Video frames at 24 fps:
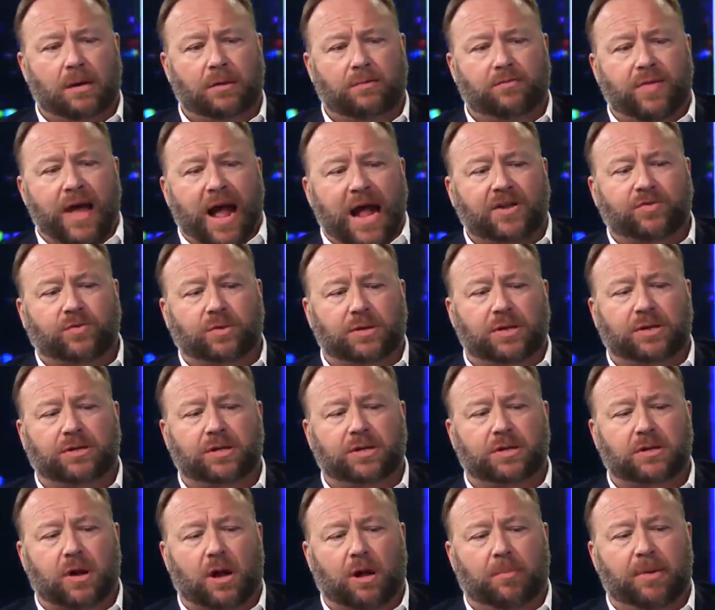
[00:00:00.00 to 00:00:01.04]
That's what this
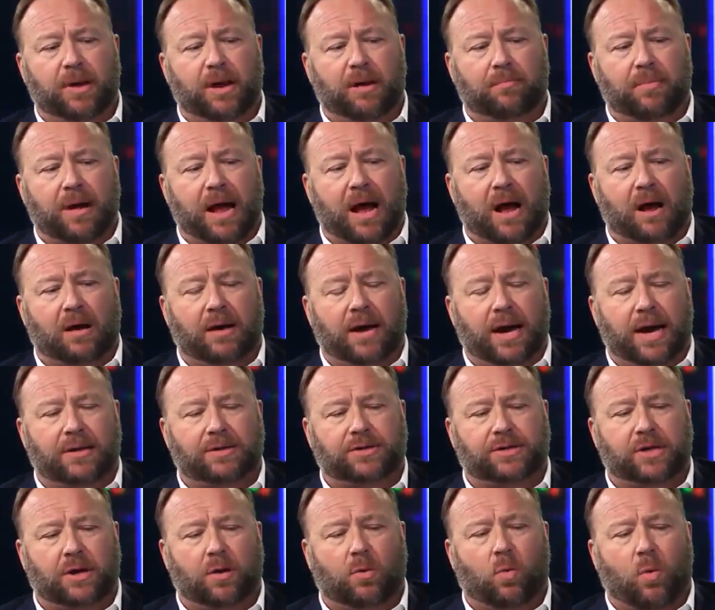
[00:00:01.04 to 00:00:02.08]
has all been about.
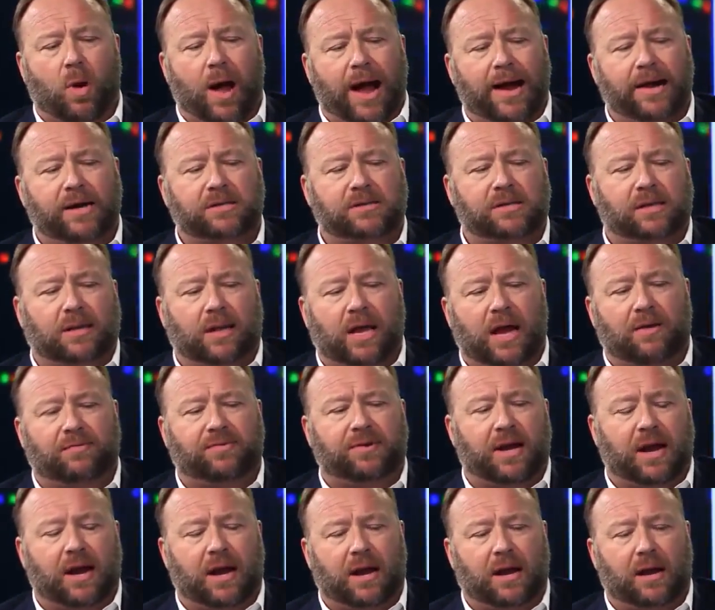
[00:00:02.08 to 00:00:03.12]
And so why is the
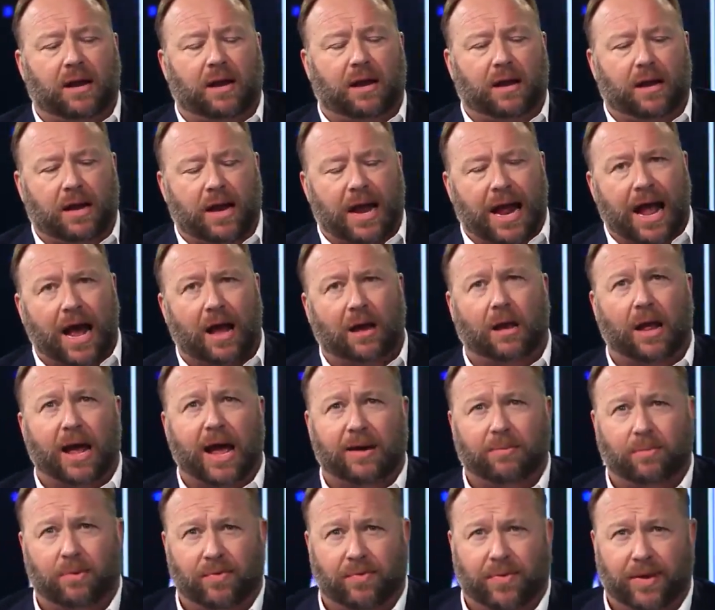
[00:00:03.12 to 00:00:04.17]
left
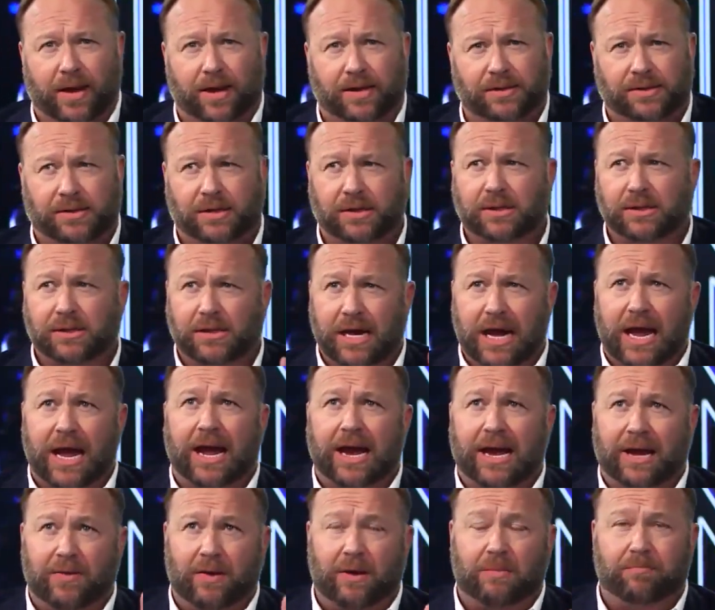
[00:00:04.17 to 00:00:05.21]
allied with this,
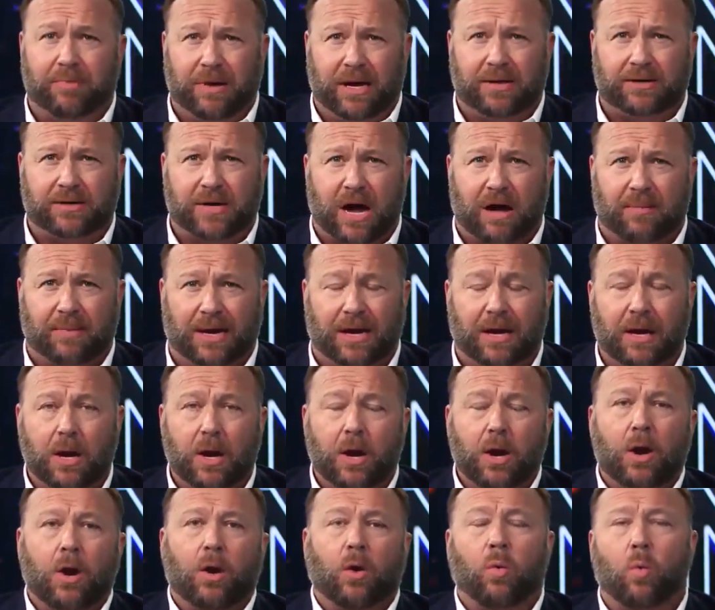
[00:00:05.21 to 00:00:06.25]
A, and then B, Tommy,
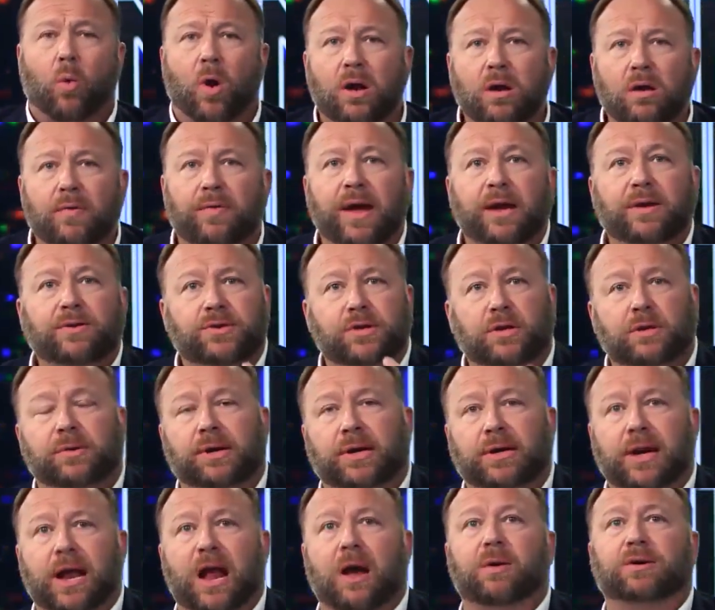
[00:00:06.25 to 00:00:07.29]
what are they
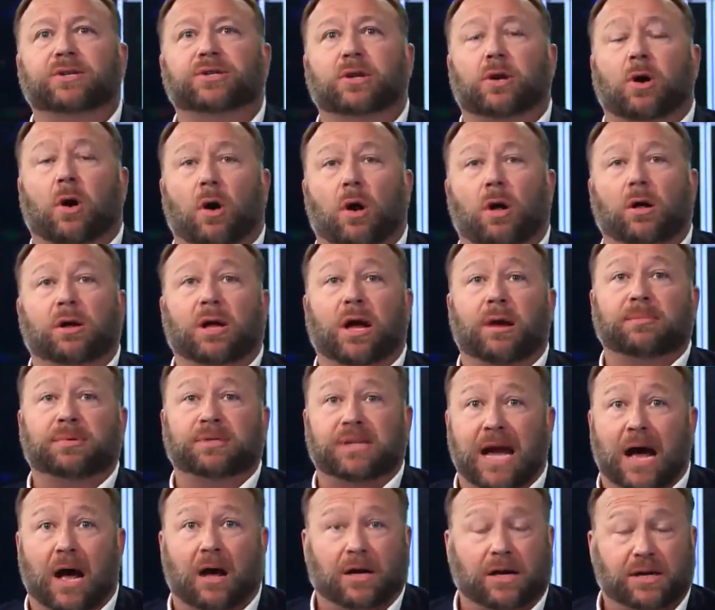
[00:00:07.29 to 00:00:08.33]
doing now as it all
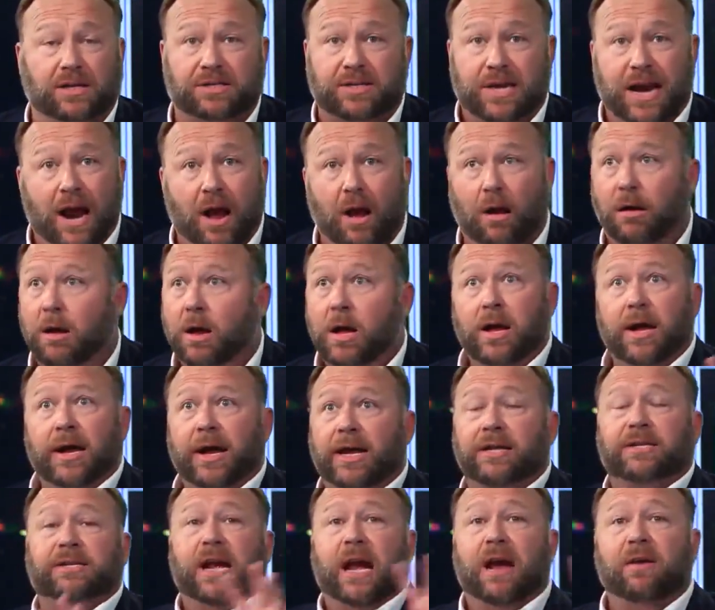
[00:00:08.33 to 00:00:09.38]
comes out? Because now
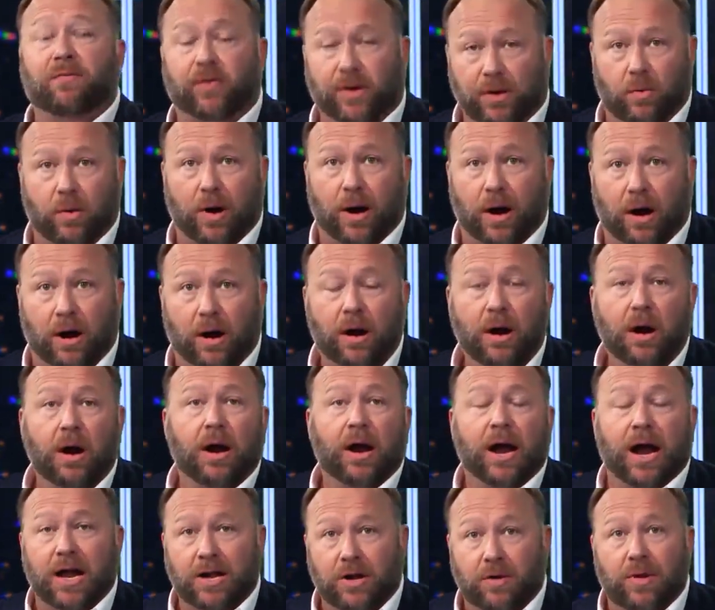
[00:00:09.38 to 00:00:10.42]
it's everywhere,
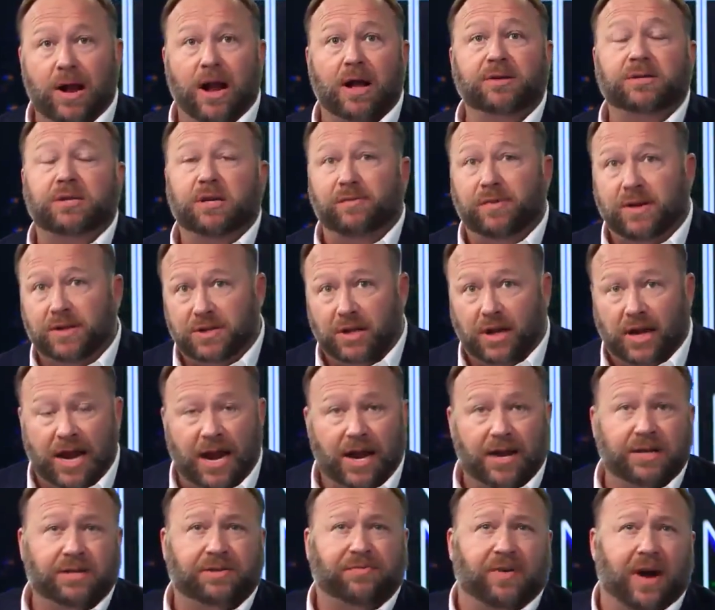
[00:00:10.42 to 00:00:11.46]
and you now see
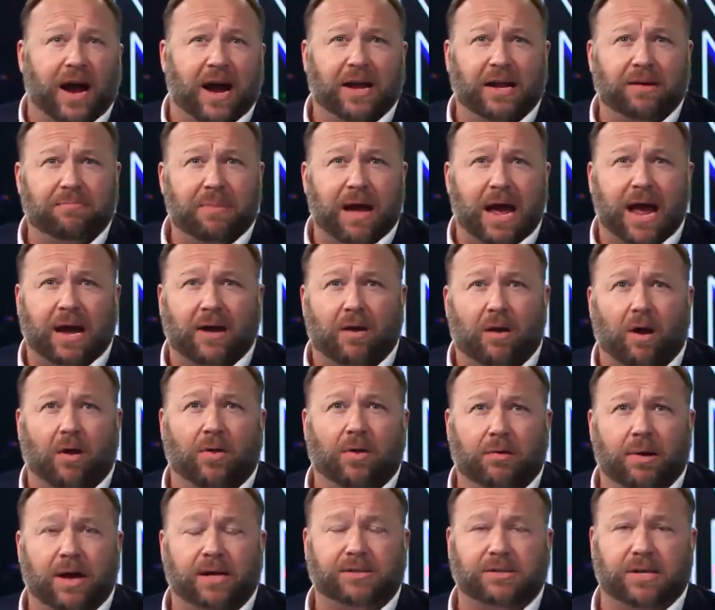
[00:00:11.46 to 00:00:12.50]
vigilantes fighting back, all
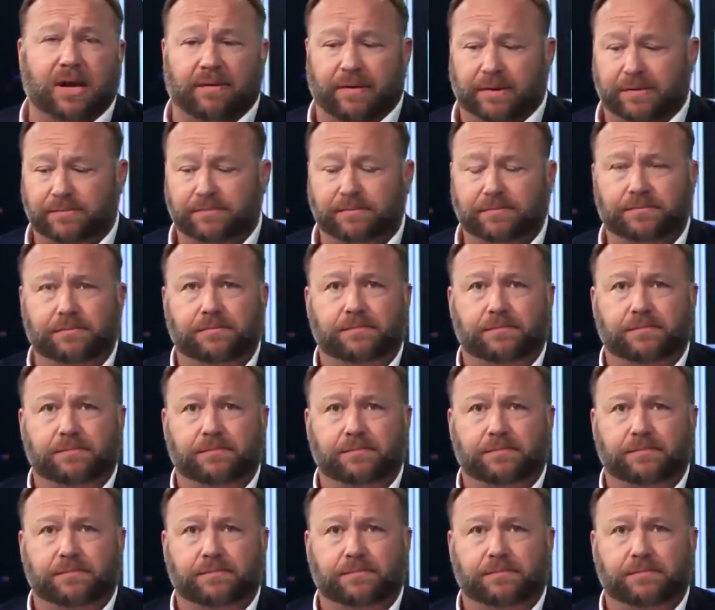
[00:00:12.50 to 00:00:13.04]
the rest of it.